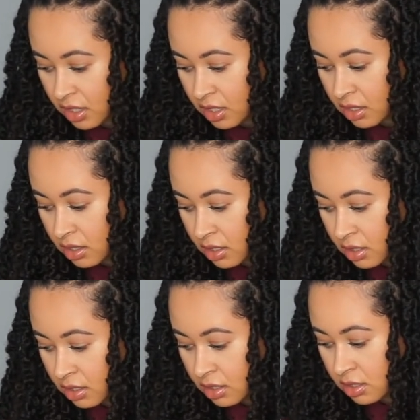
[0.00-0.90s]

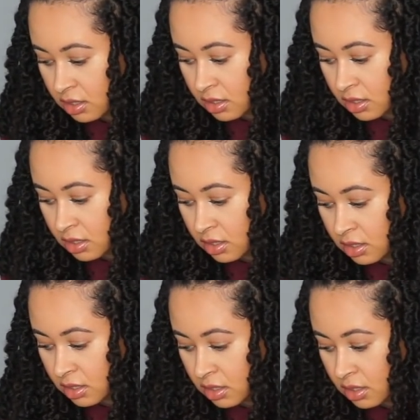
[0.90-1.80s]

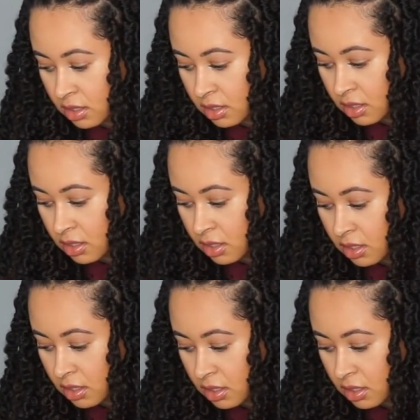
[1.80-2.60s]
(no one is talking)